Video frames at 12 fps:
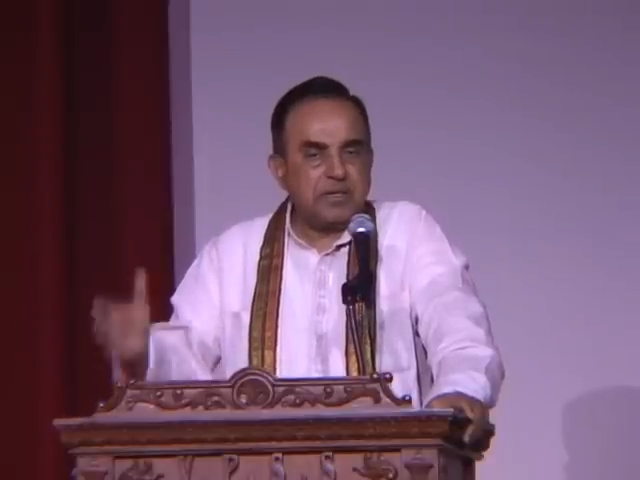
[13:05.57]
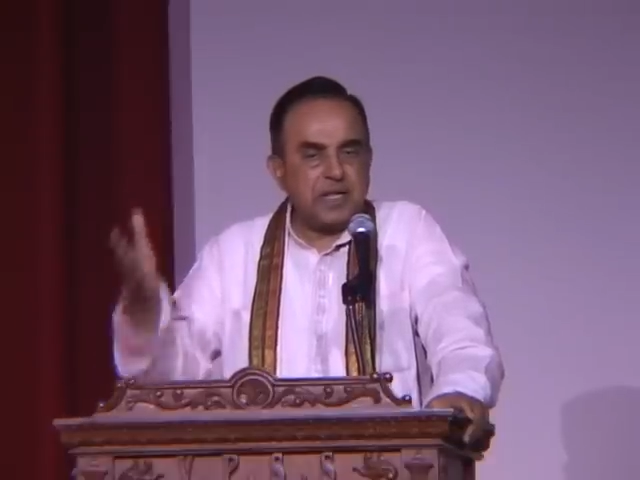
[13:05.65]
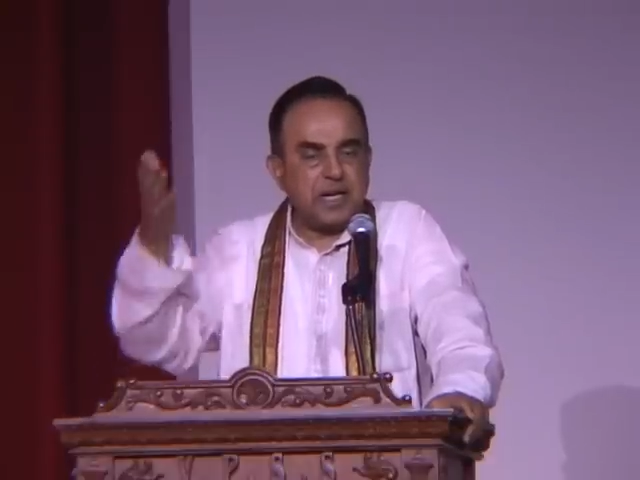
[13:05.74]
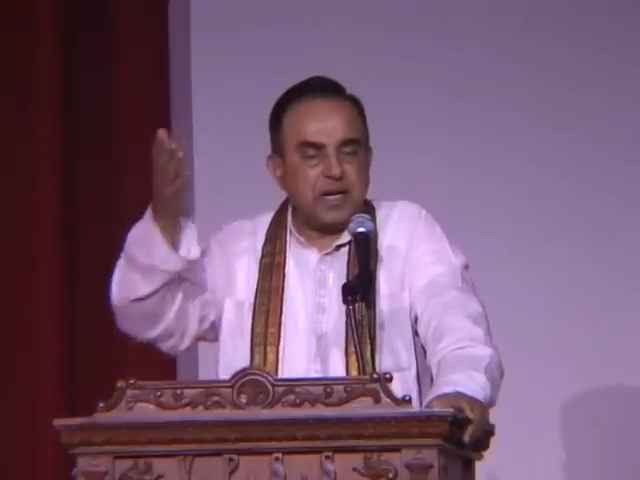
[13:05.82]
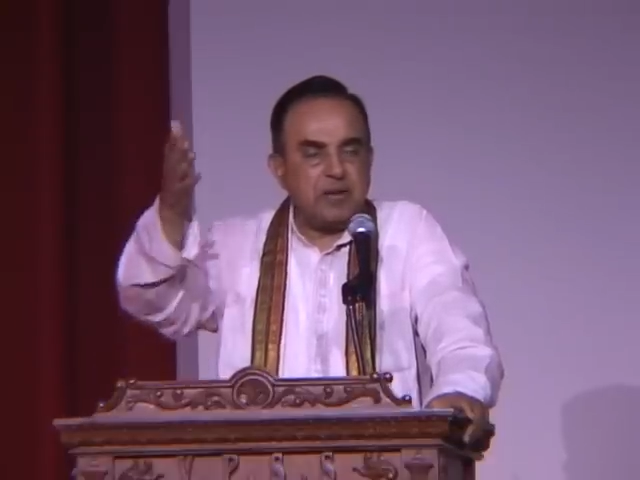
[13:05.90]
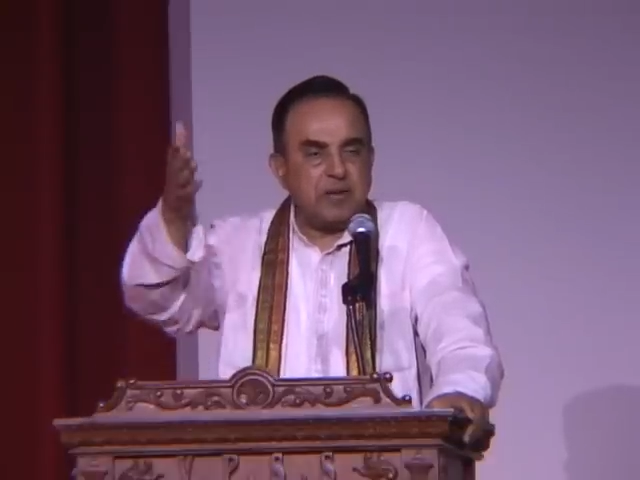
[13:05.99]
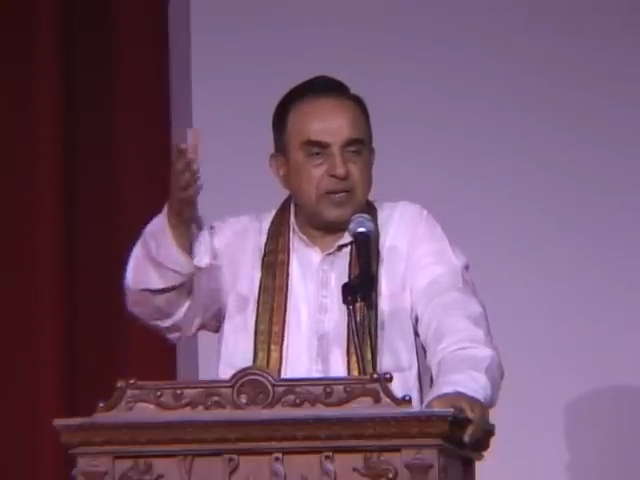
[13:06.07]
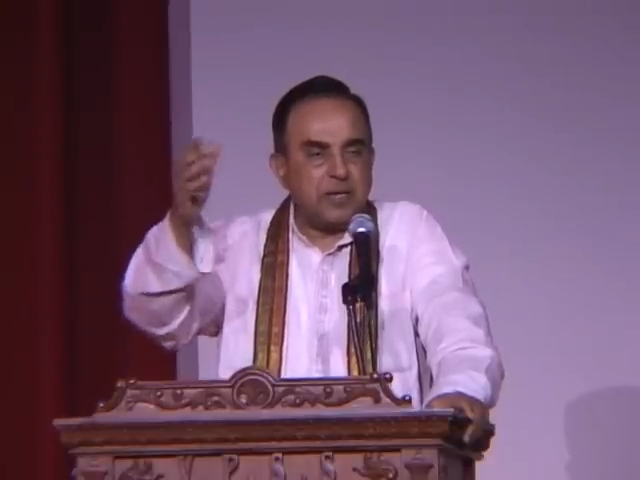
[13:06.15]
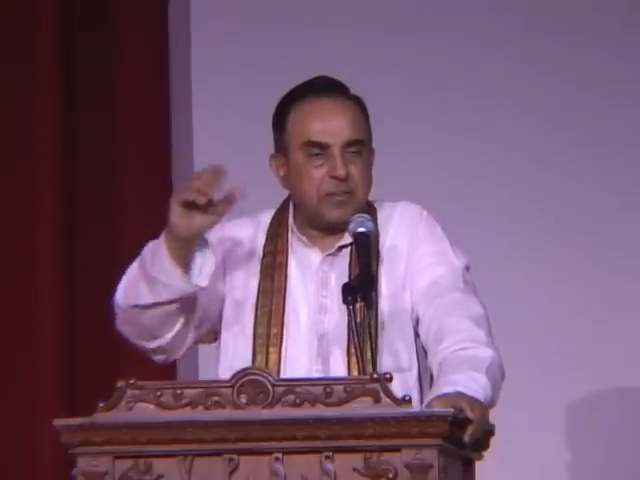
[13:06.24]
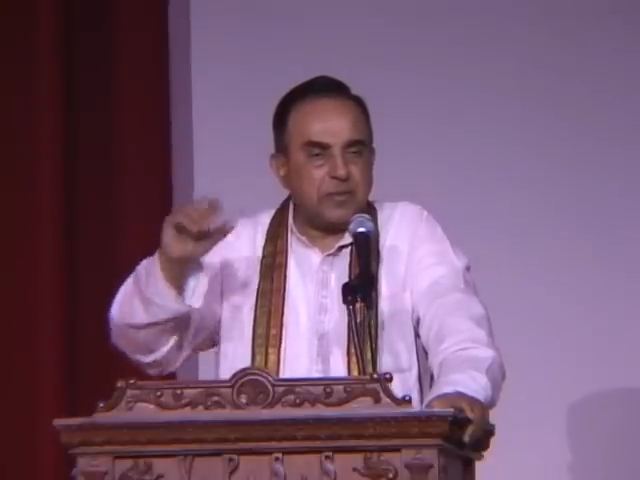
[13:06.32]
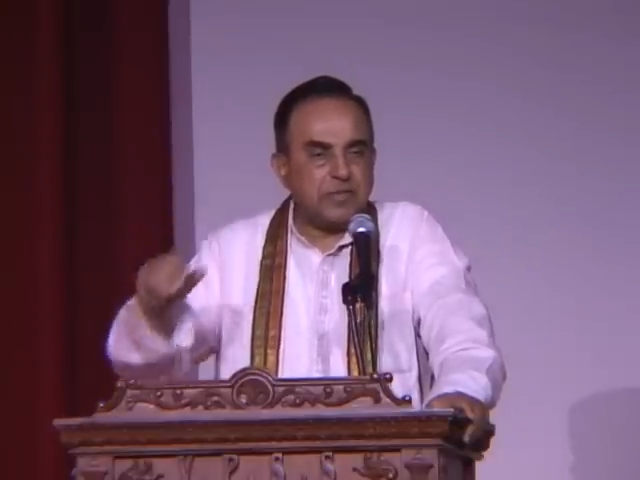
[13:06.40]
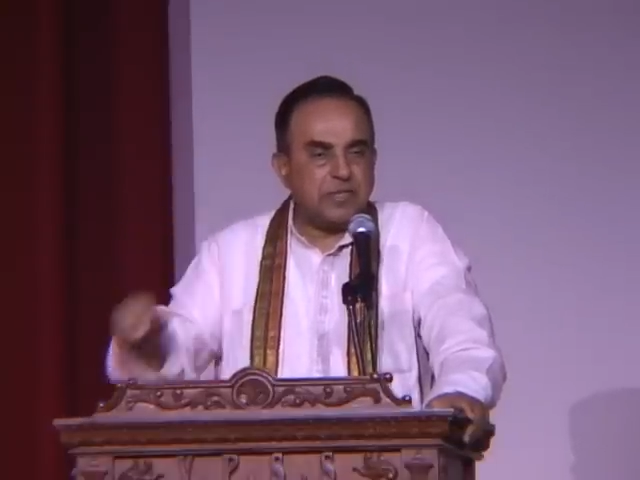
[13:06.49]
take our
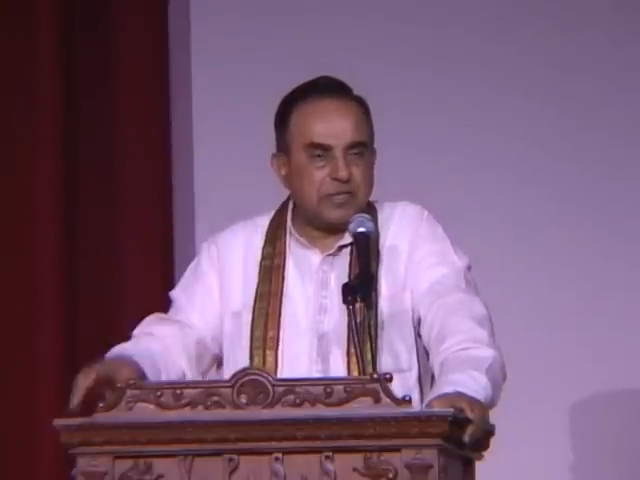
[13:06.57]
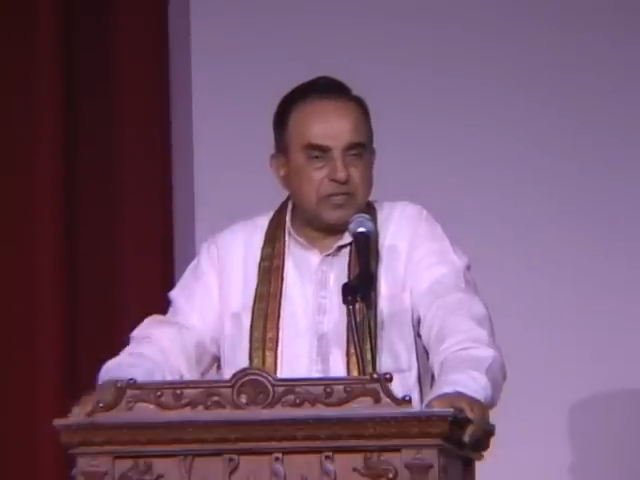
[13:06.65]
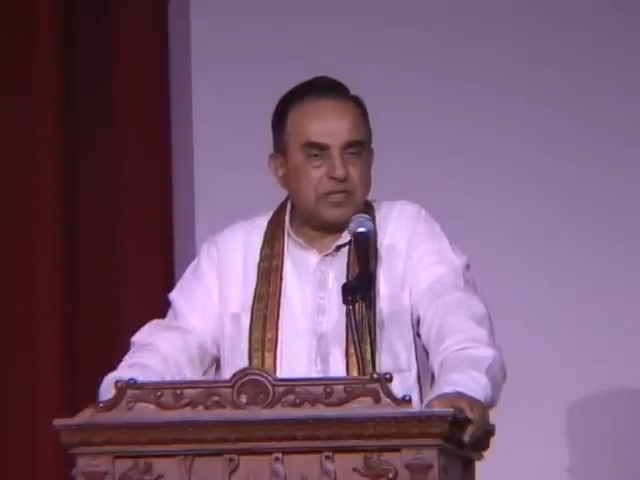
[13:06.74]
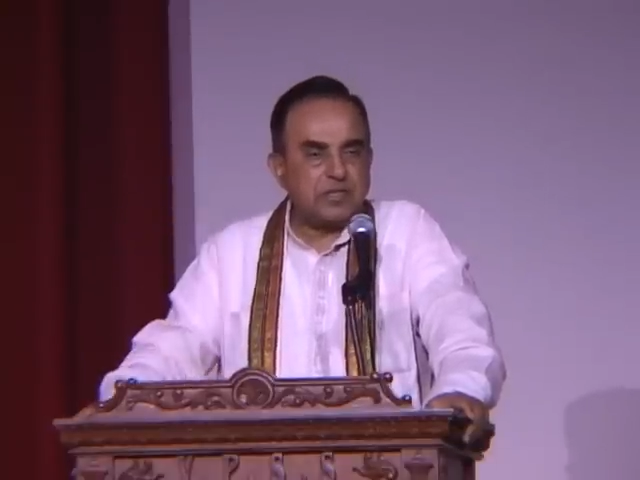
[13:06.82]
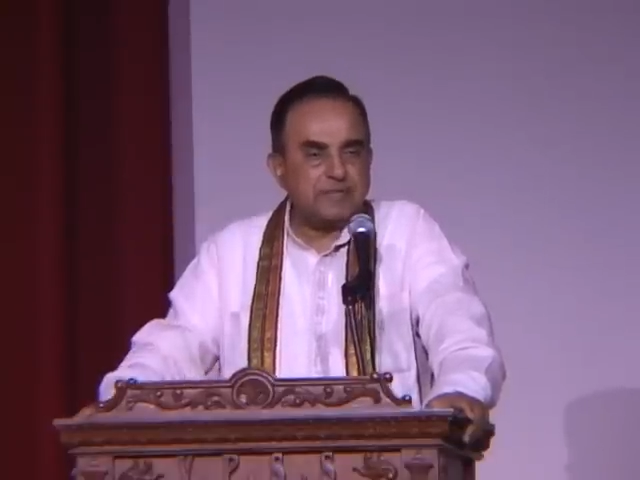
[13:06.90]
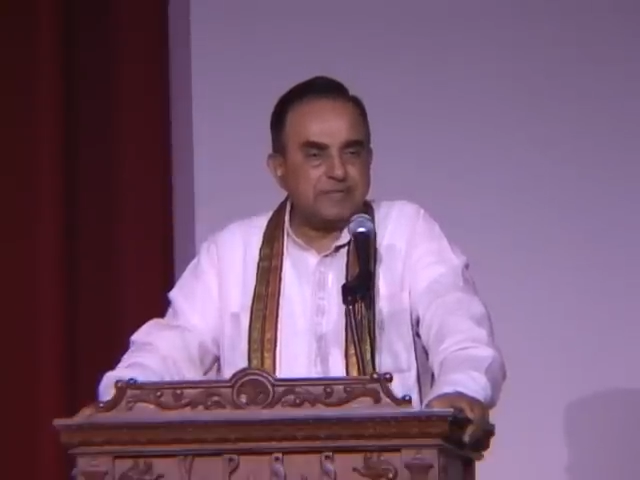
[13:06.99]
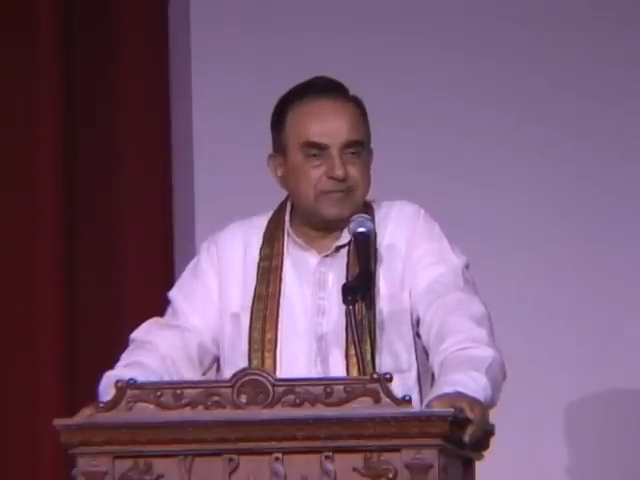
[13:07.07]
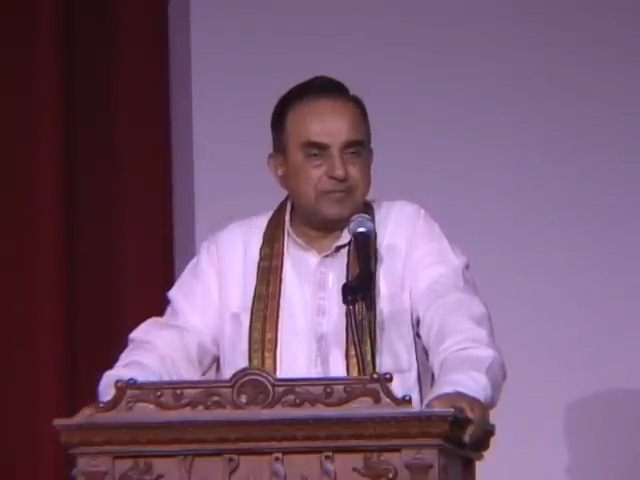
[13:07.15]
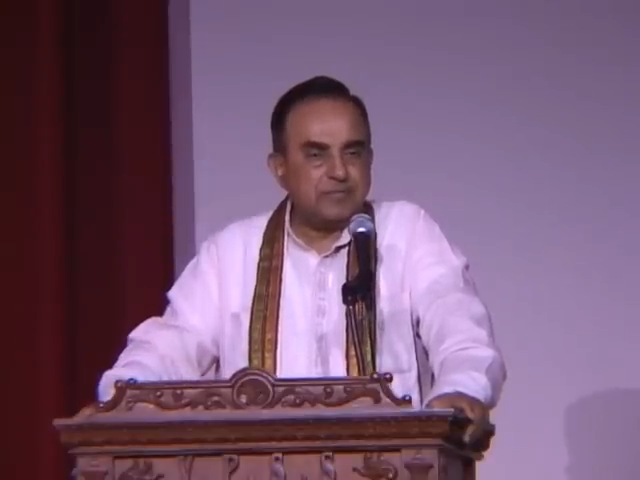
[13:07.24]
deposits